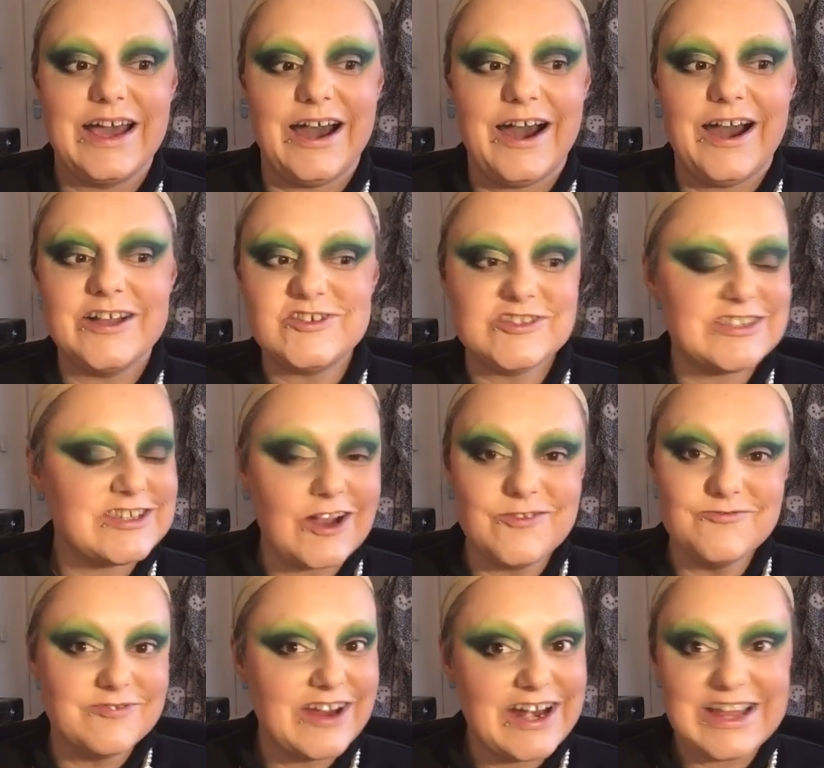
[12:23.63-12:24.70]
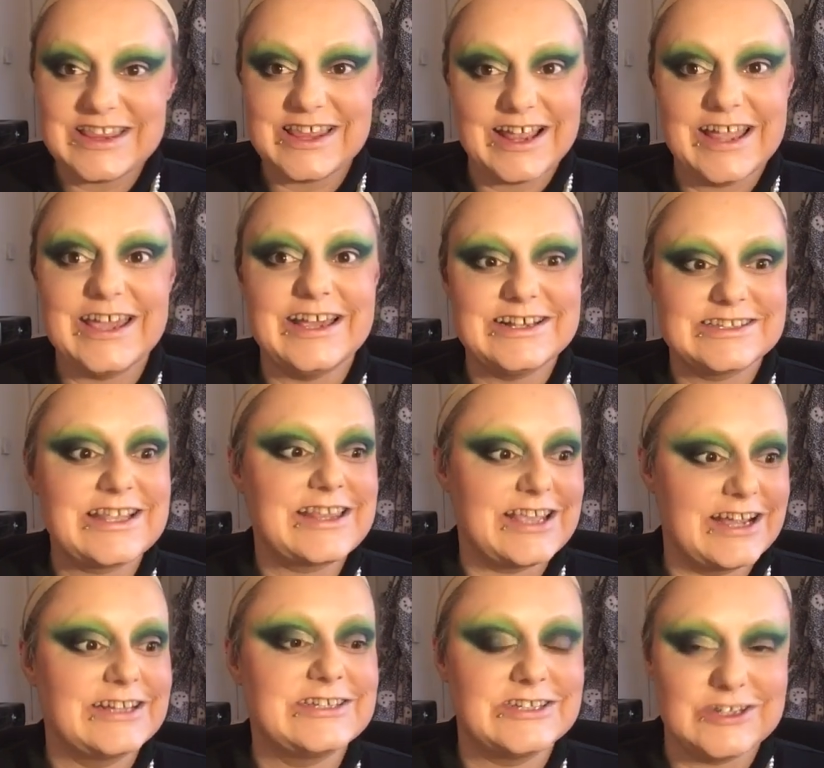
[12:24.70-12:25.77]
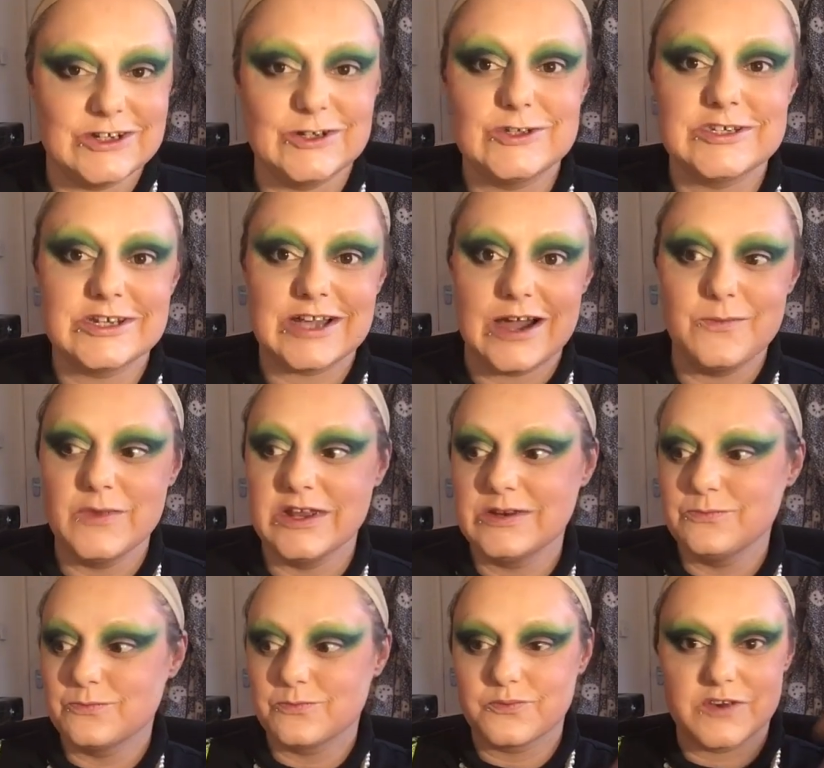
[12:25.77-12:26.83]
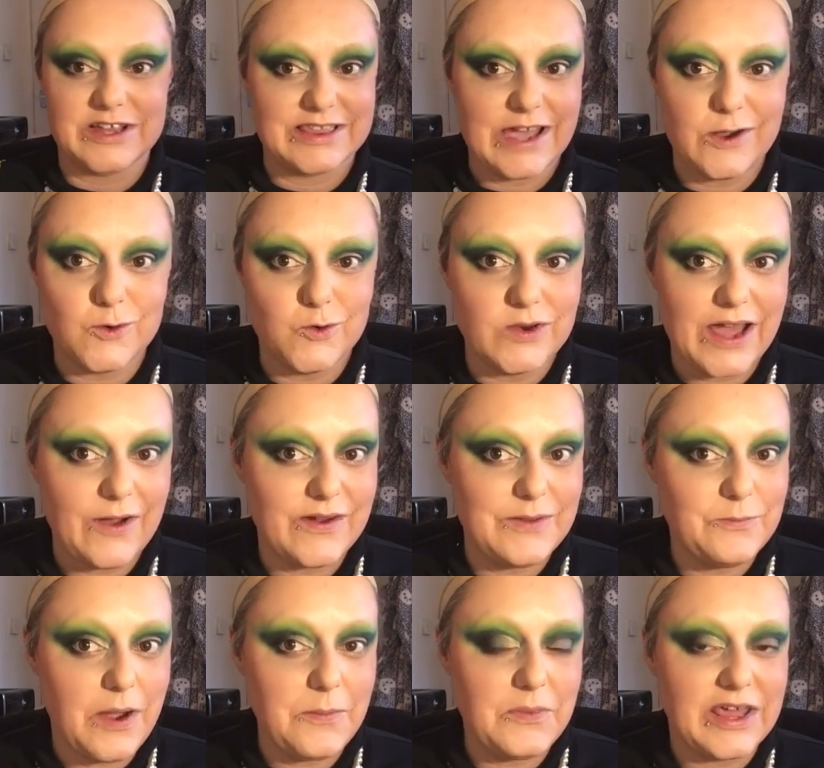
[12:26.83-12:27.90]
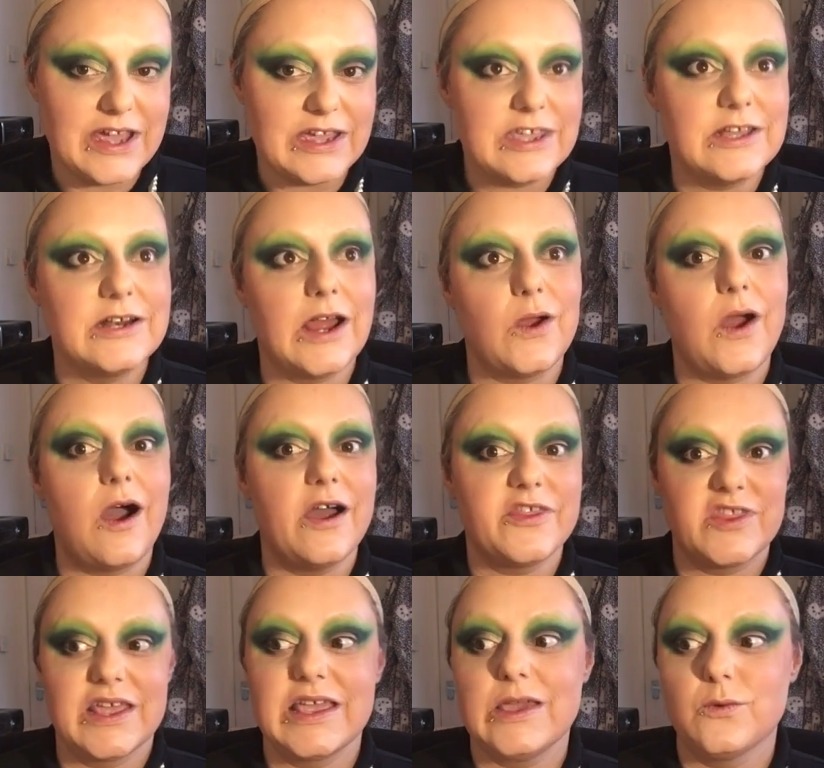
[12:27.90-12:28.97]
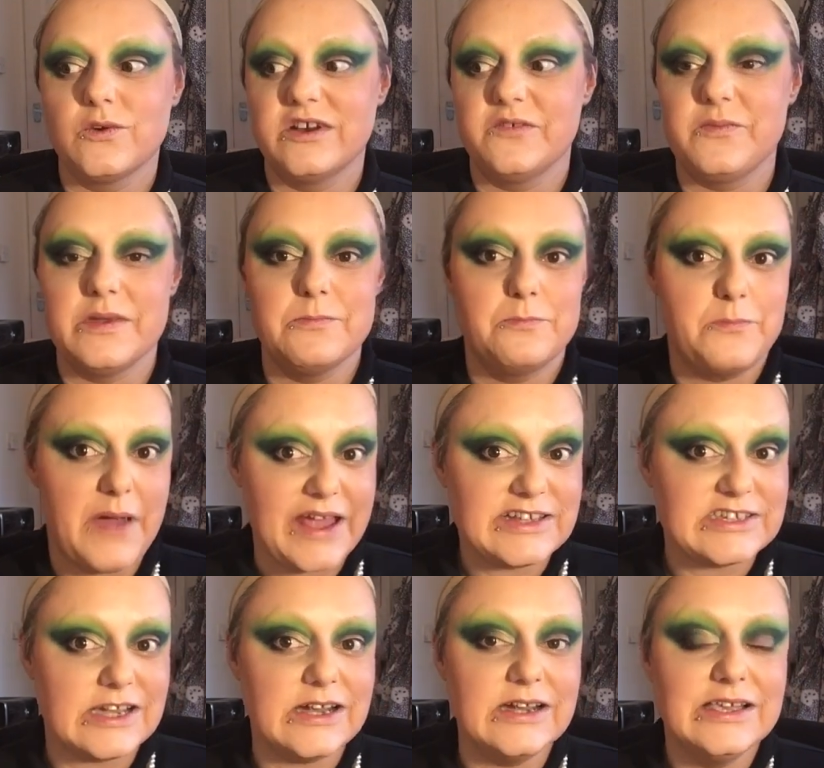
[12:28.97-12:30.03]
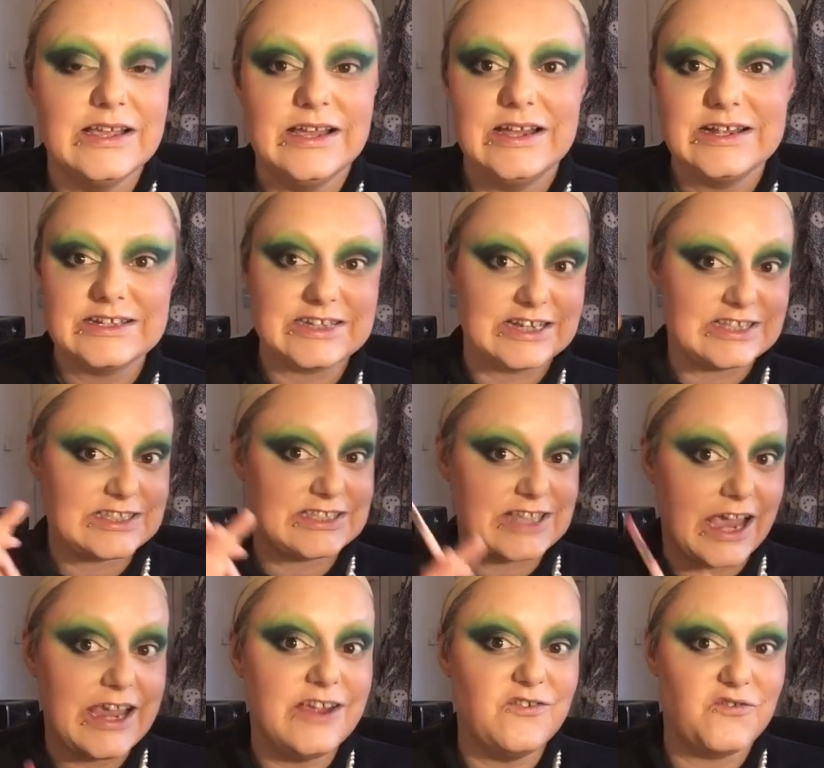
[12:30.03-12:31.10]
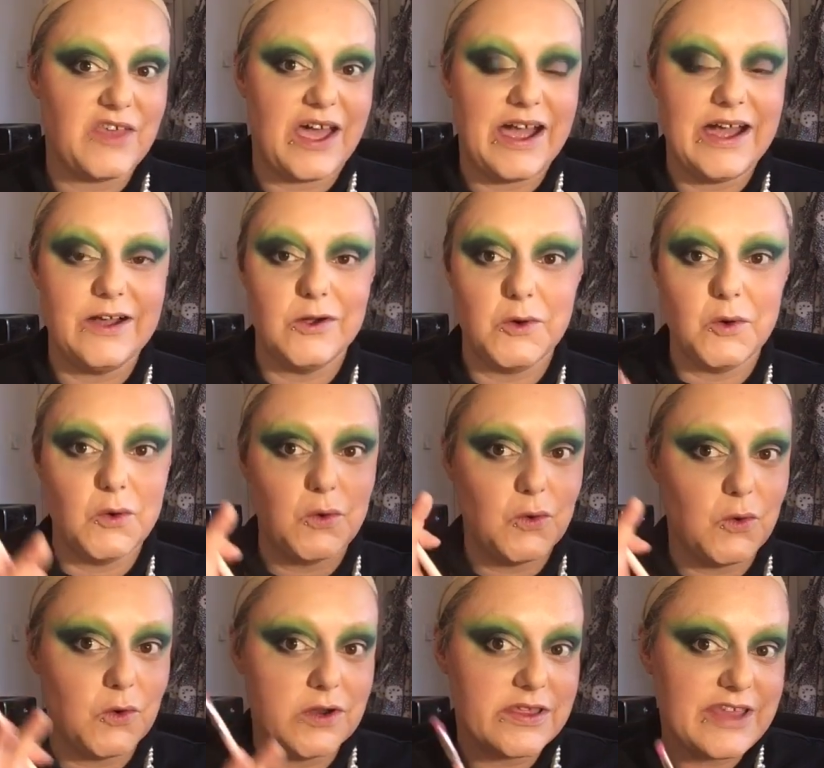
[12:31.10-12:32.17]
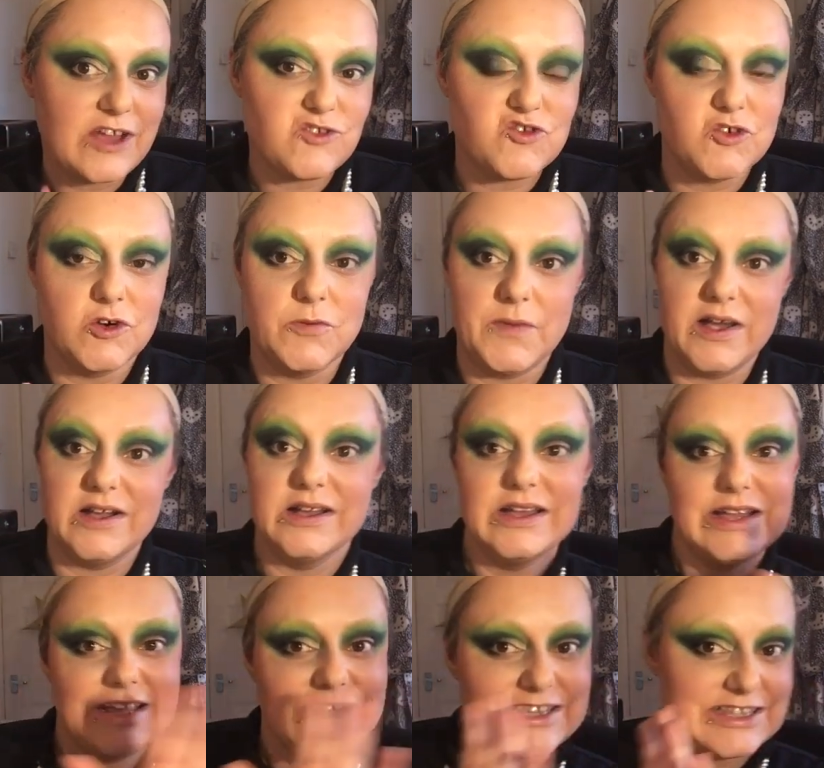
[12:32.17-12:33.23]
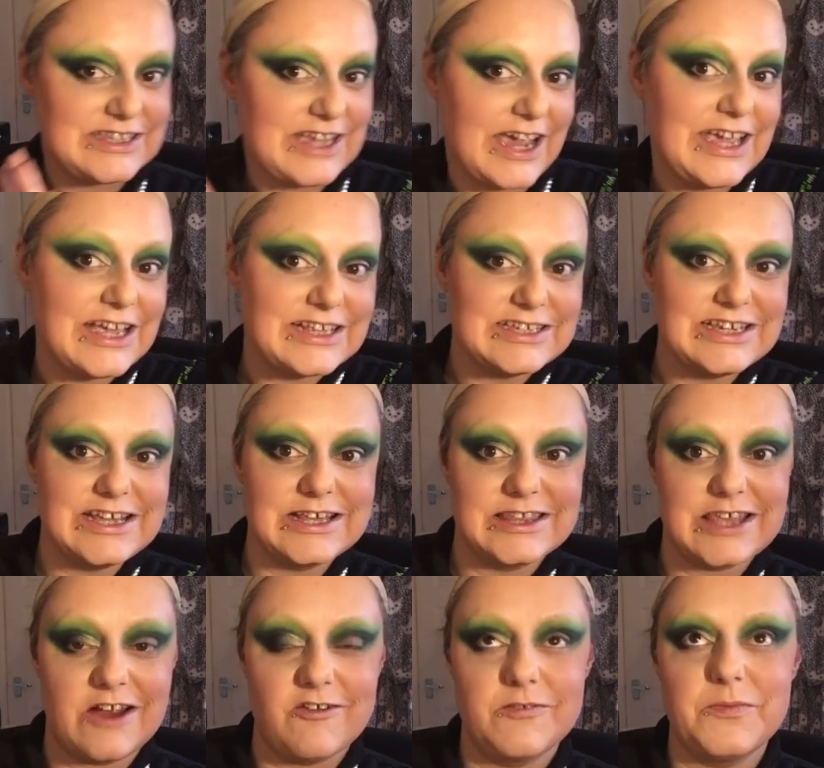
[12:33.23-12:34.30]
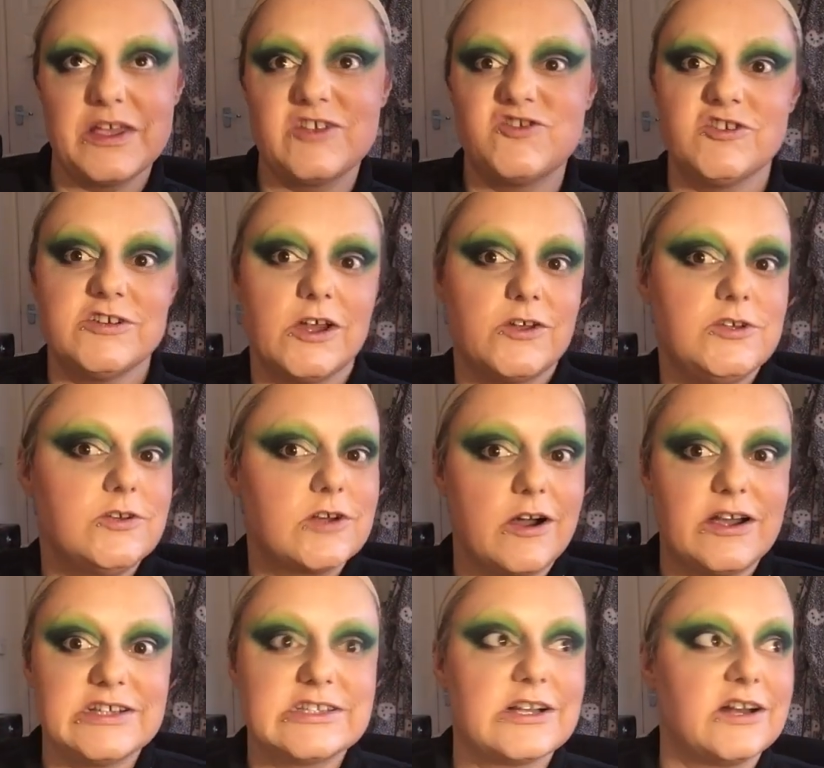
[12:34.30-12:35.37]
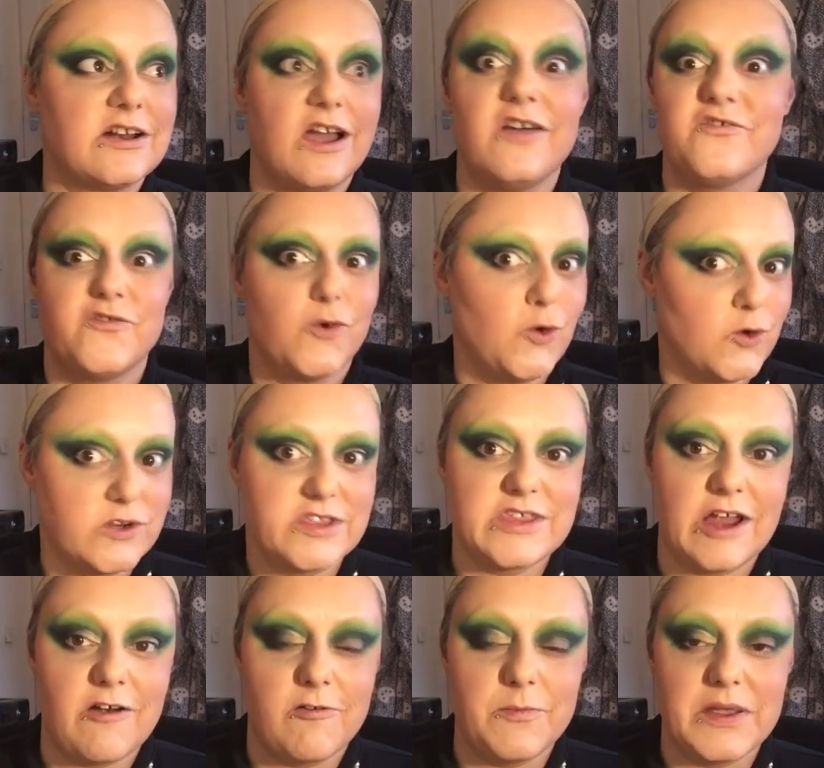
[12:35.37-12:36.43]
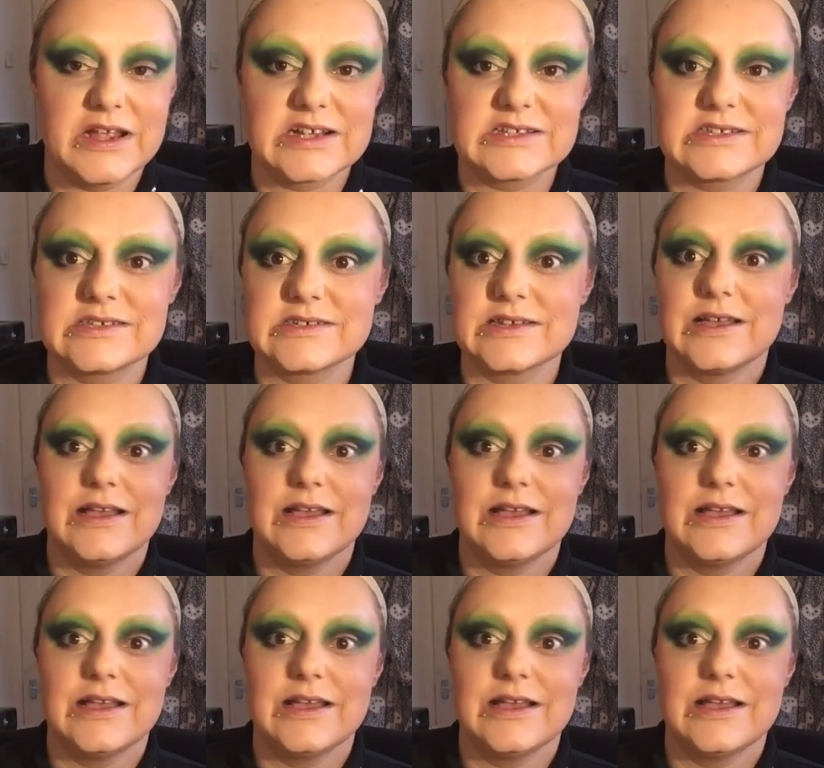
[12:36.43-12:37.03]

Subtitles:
I just don't really think it is the thing to do to come and bring that all out in public. You know, I think it would have been better to save that, all of that trauma, take it to your therapist. You know, you guys can afford therapists.